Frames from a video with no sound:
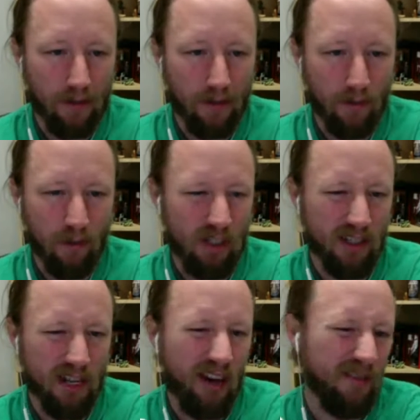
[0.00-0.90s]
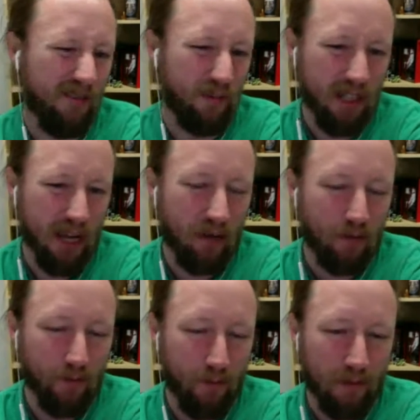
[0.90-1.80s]
which is kind of recycled
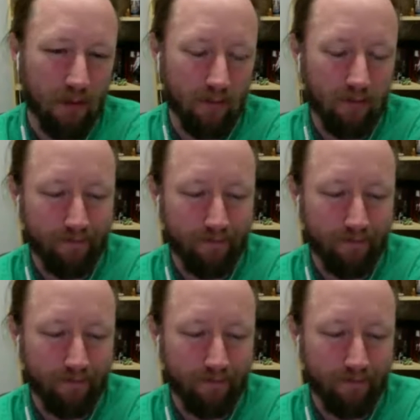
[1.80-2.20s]
from the,